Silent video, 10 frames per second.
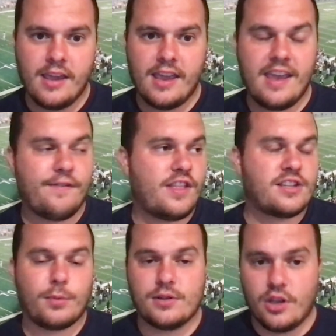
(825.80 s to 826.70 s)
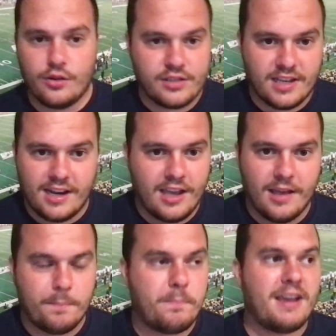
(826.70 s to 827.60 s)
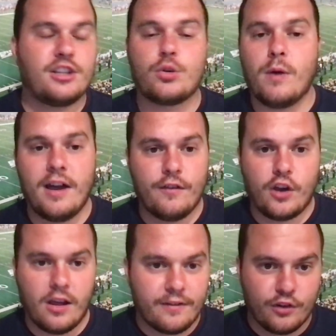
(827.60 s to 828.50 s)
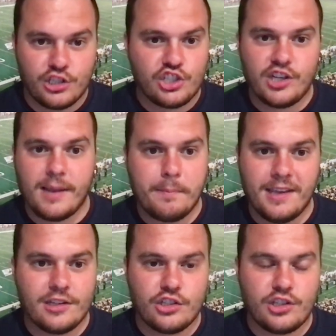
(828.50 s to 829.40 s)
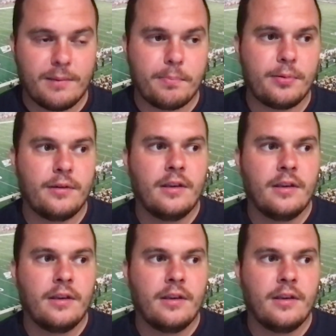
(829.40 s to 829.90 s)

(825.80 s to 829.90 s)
If this results in a Big 12 Conference Championship